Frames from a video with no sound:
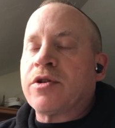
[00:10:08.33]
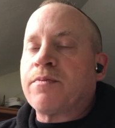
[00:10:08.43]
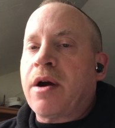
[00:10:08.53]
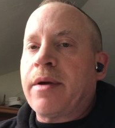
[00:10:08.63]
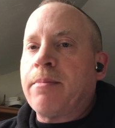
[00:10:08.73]
It's
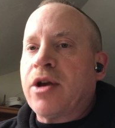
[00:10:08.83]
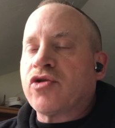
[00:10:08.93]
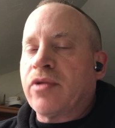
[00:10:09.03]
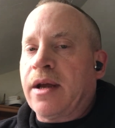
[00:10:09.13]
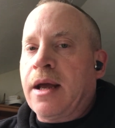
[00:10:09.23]
probably
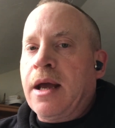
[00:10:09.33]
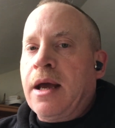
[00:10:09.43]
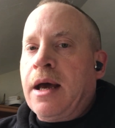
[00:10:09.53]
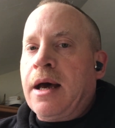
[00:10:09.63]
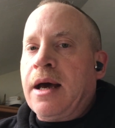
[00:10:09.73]
measuring
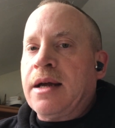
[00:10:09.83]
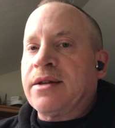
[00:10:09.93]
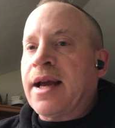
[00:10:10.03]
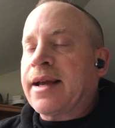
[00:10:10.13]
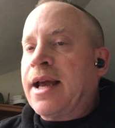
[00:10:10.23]
uh, a
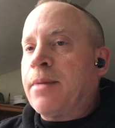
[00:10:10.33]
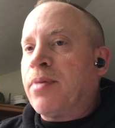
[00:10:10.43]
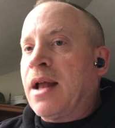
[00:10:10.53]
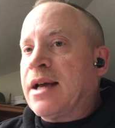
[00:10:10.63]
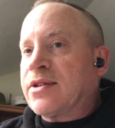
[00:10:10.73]
decade
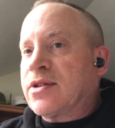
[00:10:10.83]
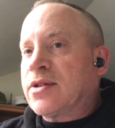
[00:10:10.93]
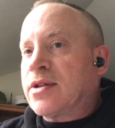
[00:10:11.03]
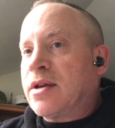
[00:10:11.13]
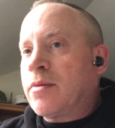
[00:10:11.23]

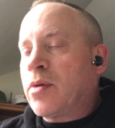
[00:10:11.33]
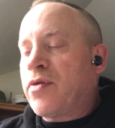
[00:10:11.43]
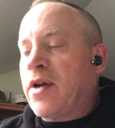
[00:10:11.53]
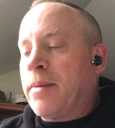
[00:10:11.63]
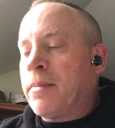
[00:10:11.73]
plus
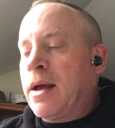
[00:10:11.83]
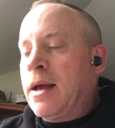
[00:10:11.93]
with them,